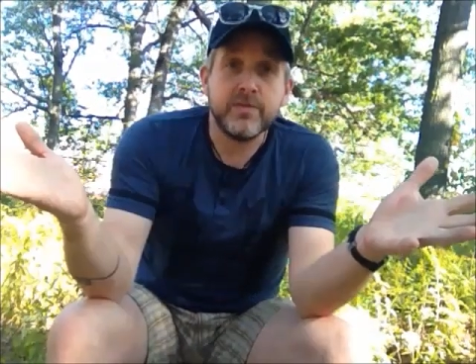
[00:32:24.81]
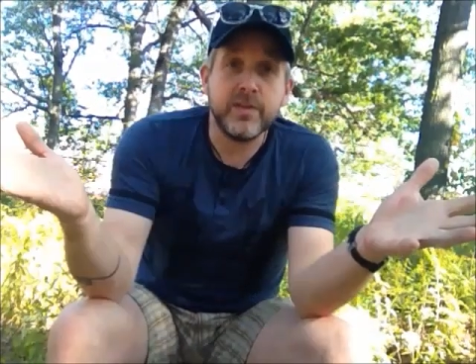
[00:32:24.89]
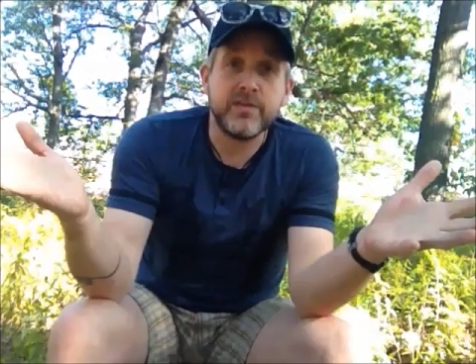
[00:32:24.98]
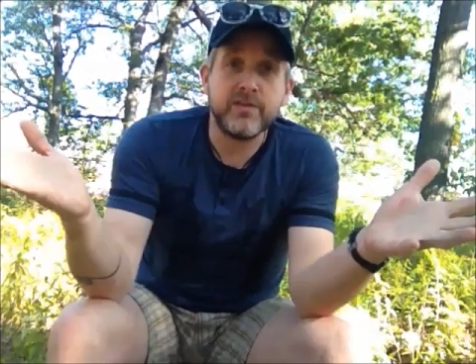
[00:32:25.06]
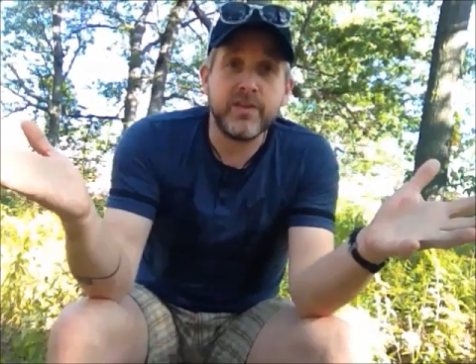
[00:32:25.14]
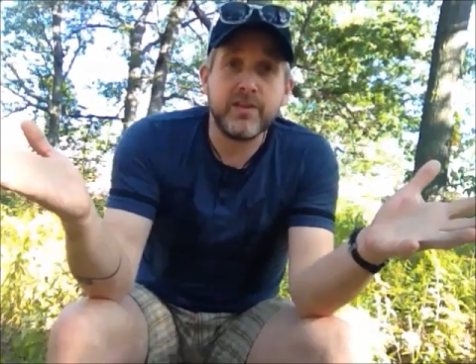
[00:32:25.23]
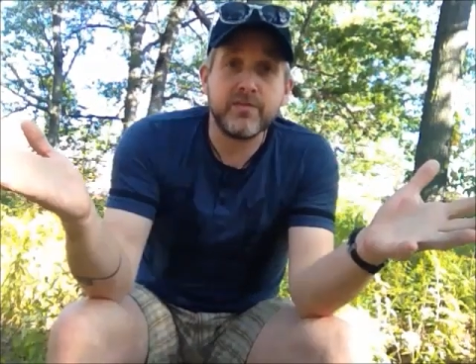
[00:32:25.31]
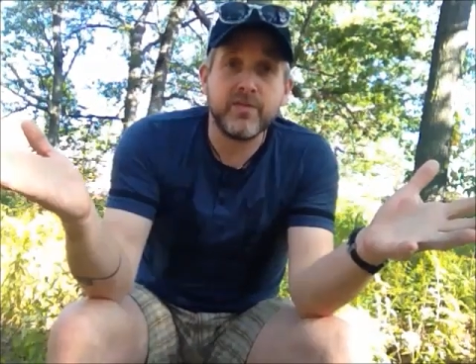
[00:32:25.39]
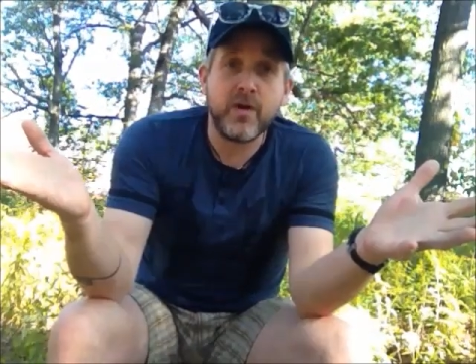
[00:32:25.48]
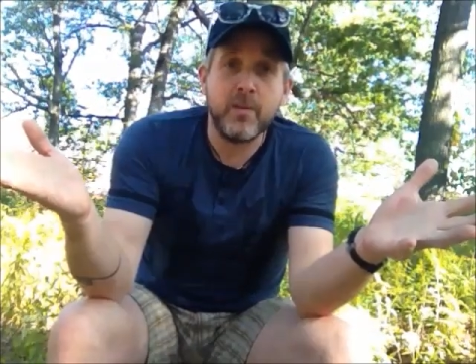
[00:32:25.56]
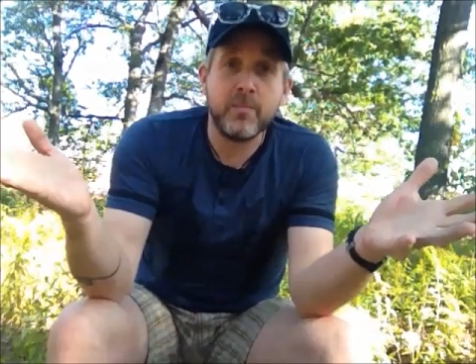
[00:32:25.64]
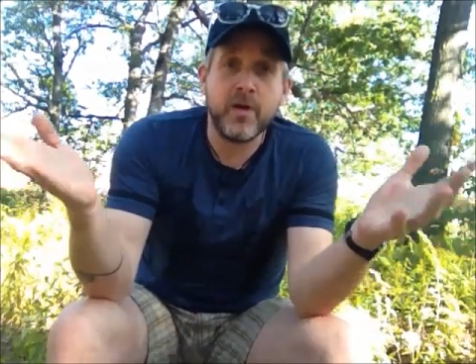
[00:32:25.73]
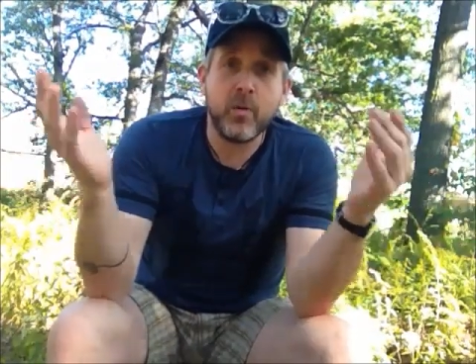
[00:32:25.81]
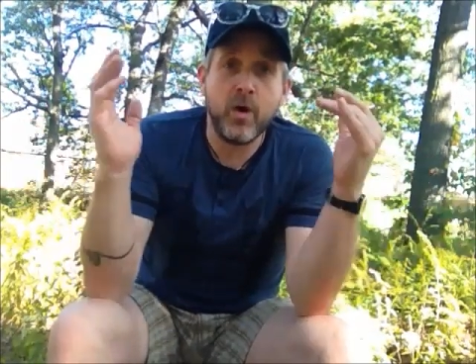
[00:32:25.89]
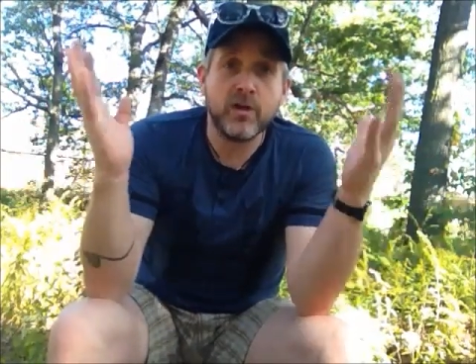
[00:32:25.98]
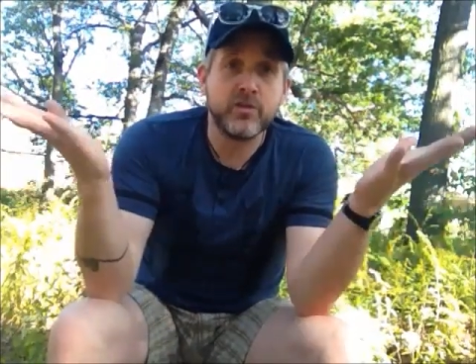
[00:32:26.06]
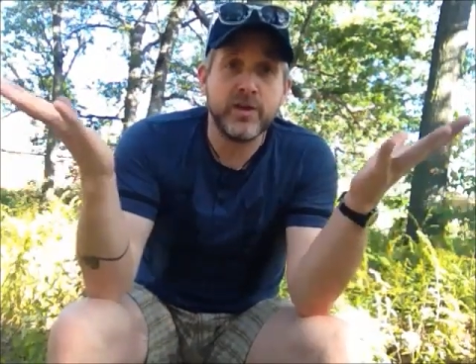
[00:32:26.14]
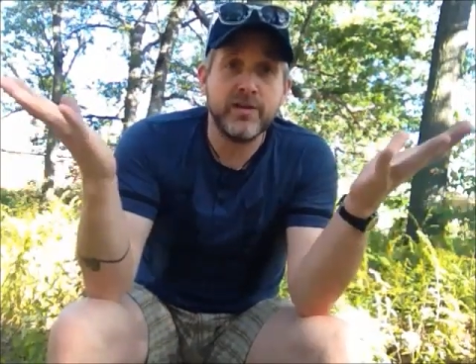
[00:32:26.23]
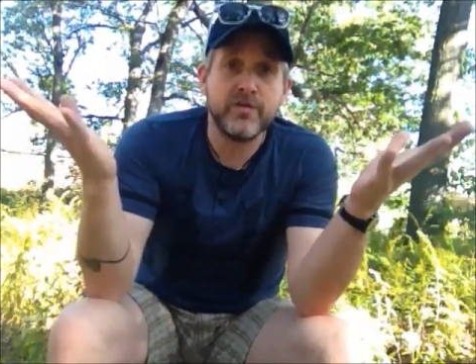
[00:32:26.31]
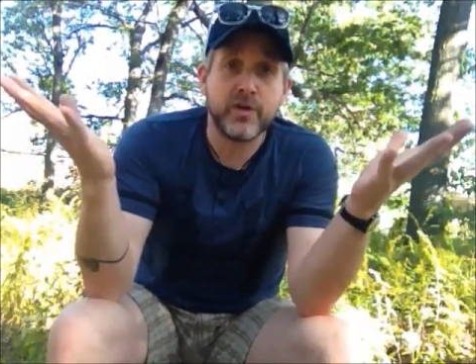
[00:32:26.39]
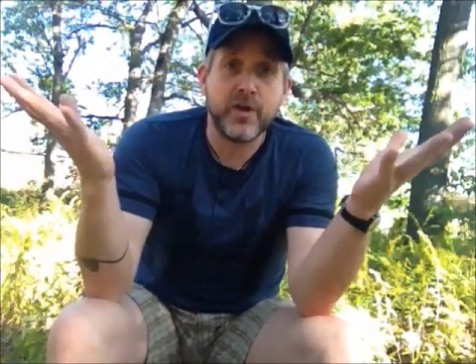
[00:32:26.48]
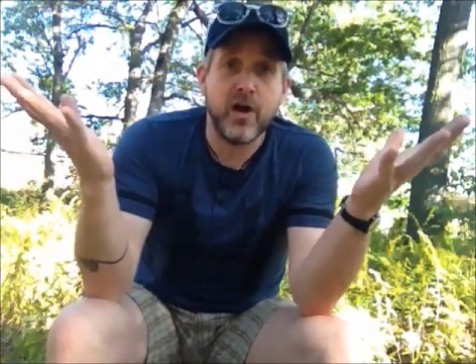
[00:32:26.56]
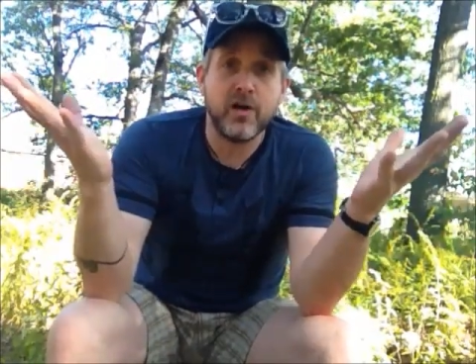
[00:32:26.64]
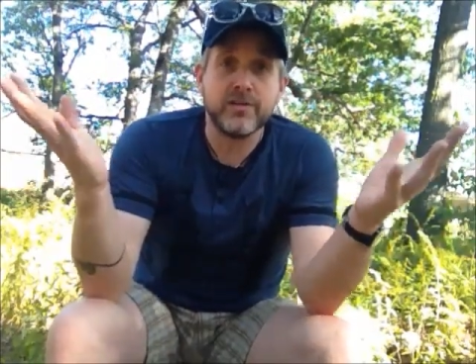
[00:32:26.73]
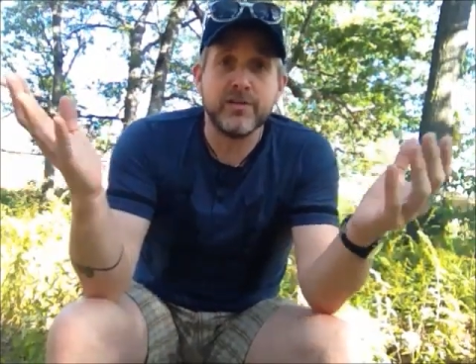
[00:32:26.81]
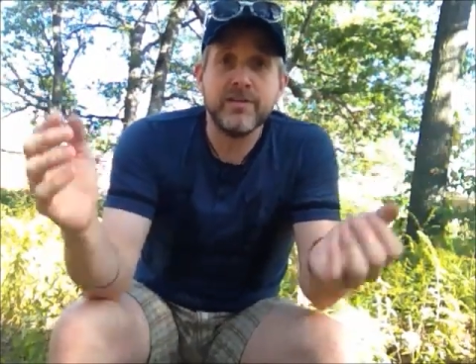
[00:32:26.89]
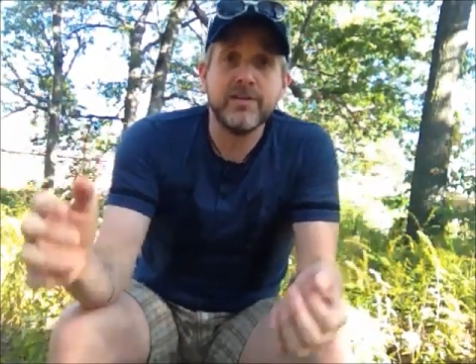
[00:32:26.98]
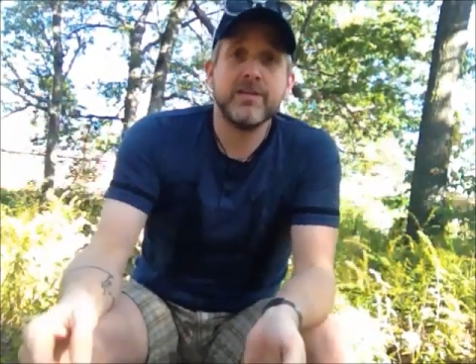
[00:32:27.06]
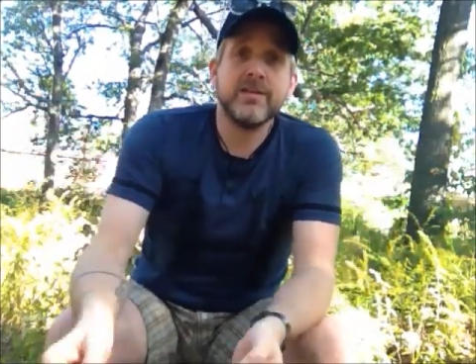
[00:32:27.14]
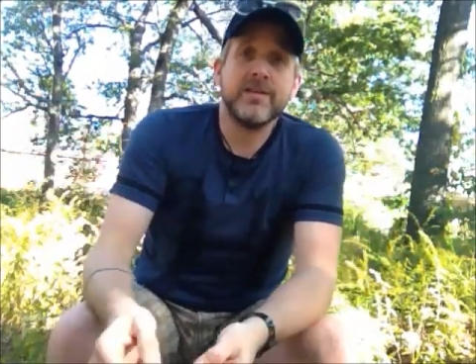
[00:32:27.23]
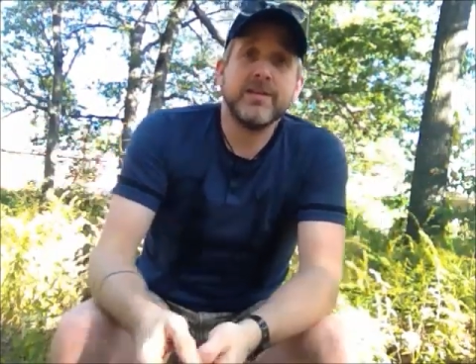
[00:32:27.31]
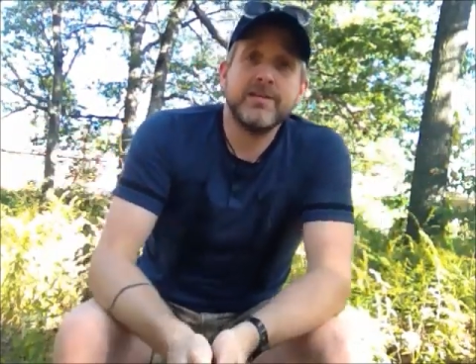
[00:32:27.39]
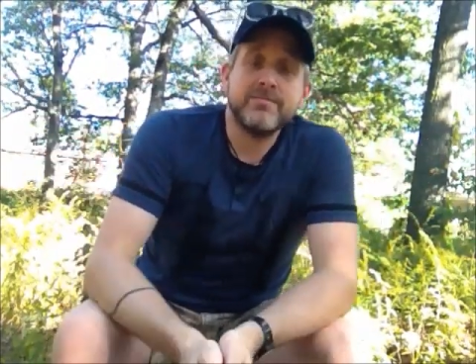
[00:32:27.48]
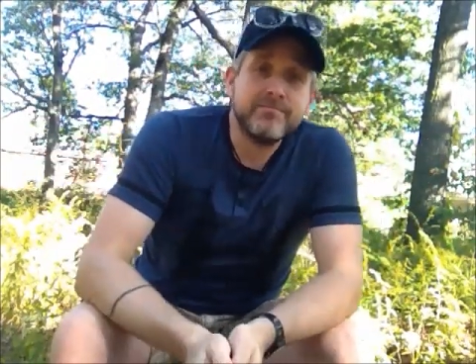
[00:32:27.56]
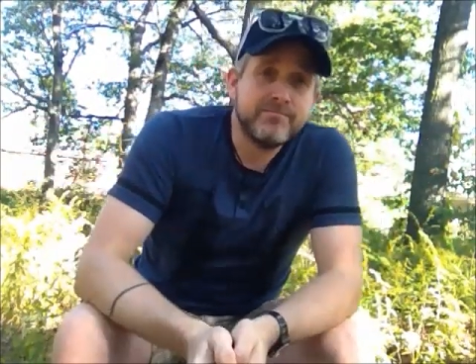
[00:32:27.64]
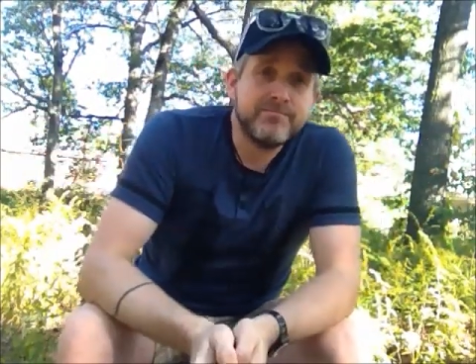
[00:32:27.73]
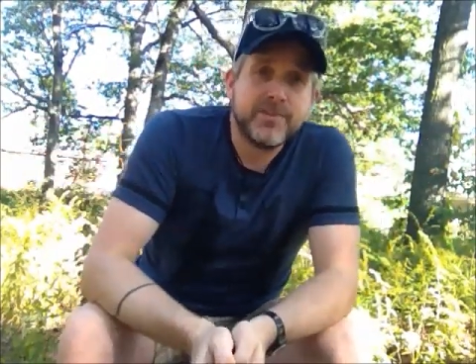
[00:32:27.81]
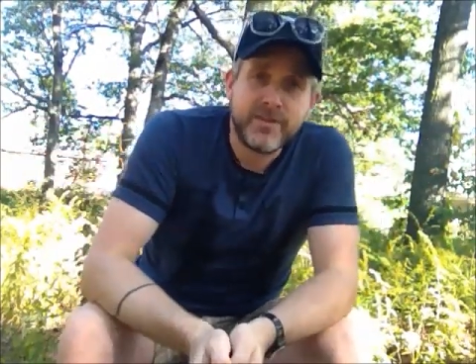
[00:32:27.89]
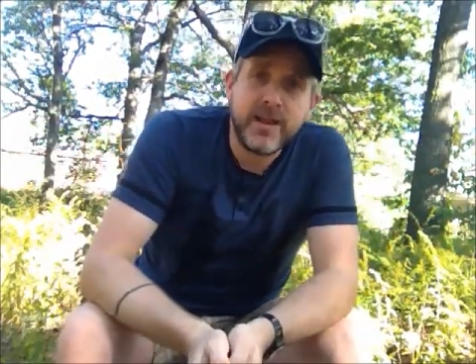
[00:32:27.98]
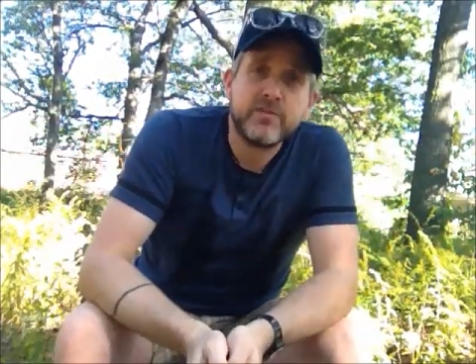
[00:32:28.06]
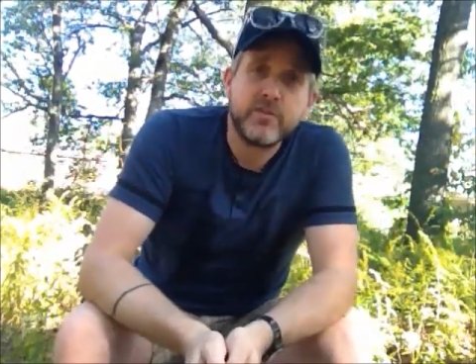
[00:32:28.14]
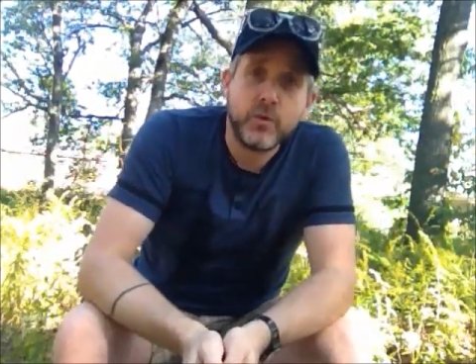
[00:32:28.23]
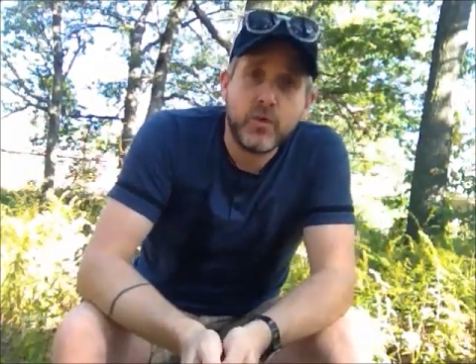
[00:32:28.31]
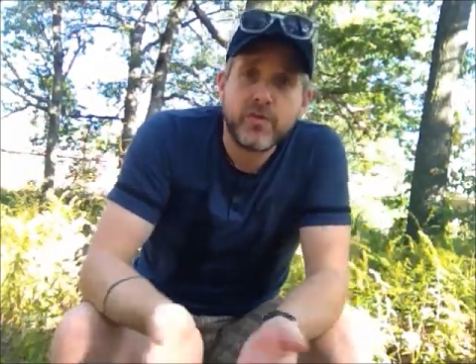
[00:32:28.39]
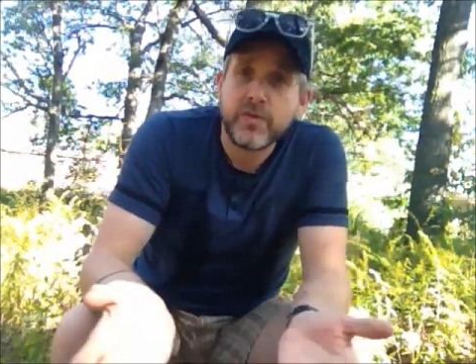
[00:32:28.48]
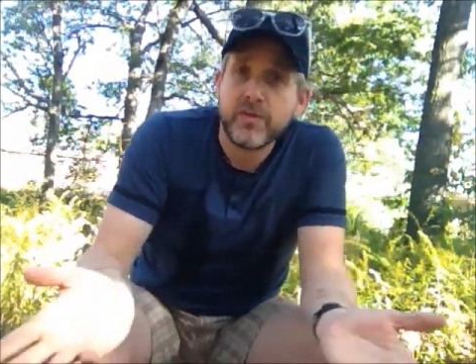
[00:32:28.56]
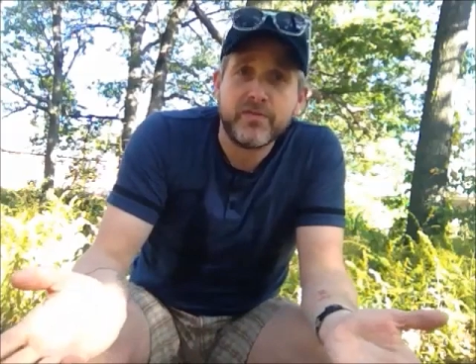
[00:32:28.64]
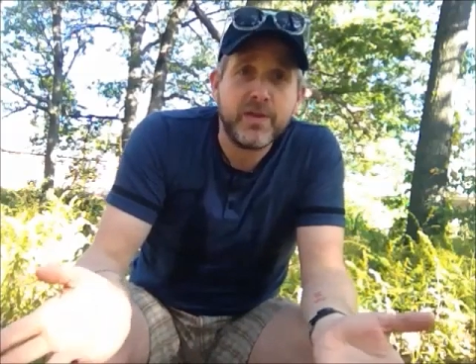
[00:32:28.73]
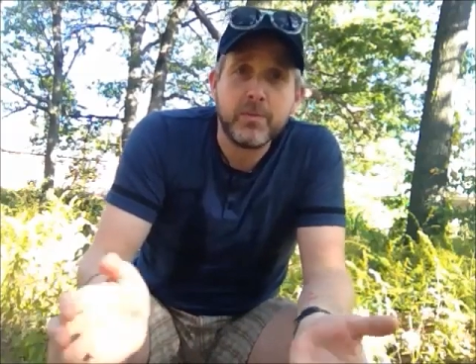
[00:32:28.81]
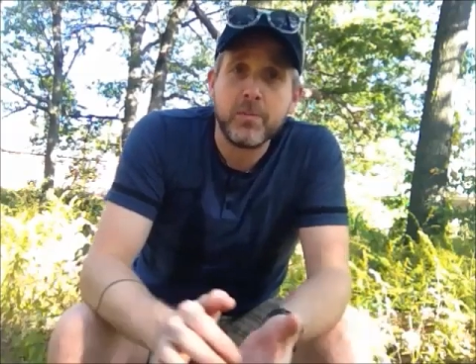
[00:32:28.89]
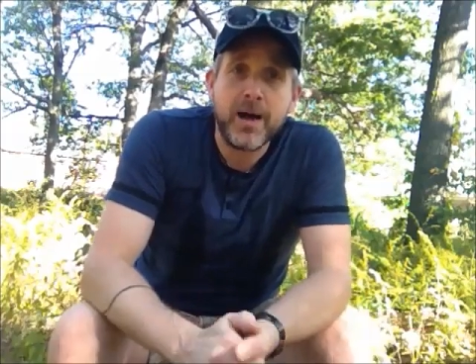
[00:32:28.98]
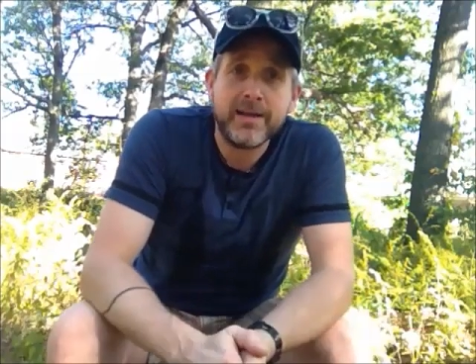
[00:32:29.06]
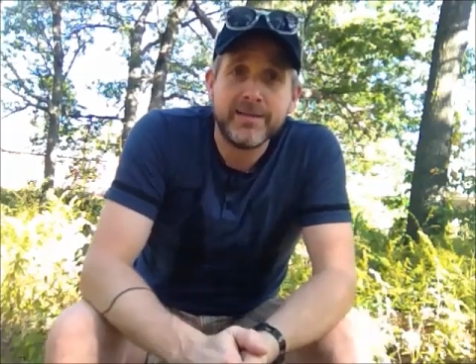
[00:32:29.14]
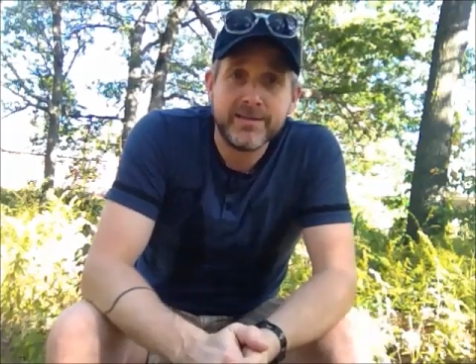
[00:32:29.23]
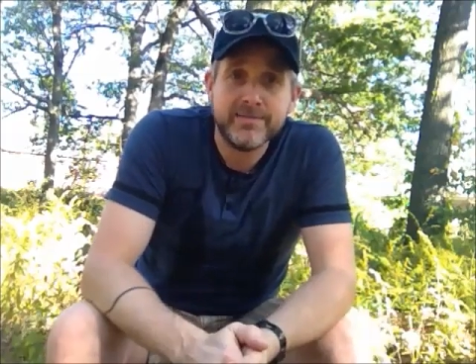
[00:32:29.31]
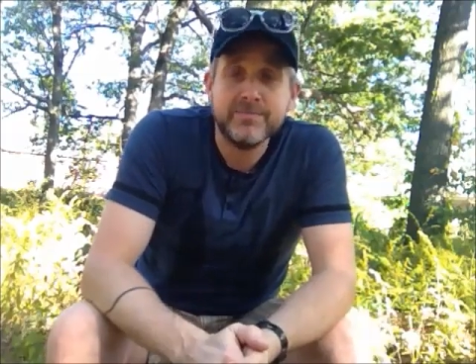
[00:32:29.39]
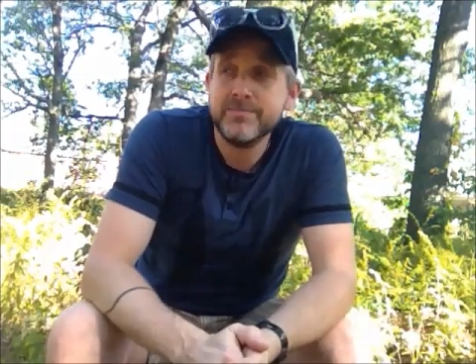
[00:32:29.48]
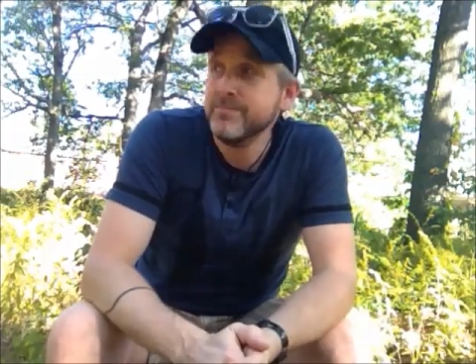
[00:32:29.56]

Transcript: This is it from the Walter E. Fernald State School for the Feeble-Minded.